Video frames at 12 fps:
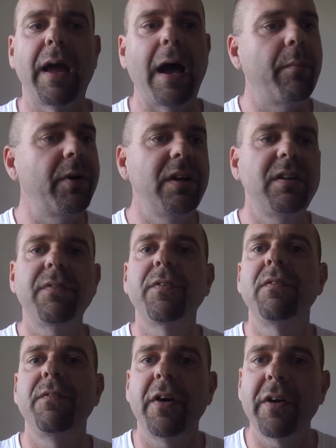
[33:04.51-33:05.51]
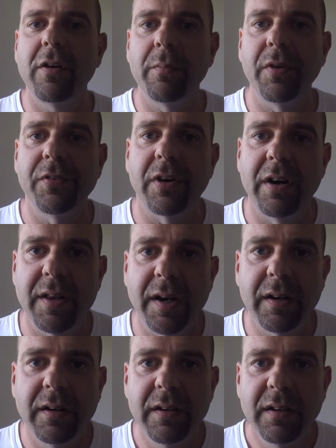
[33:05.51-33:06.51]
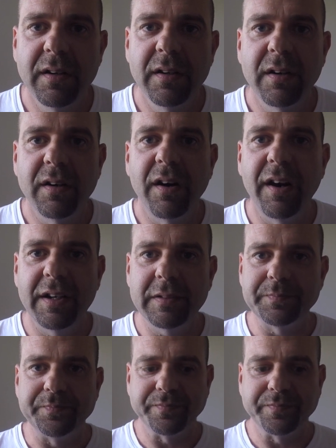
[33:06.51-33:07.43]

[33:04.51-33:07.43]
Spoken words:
How many different variables are there, right?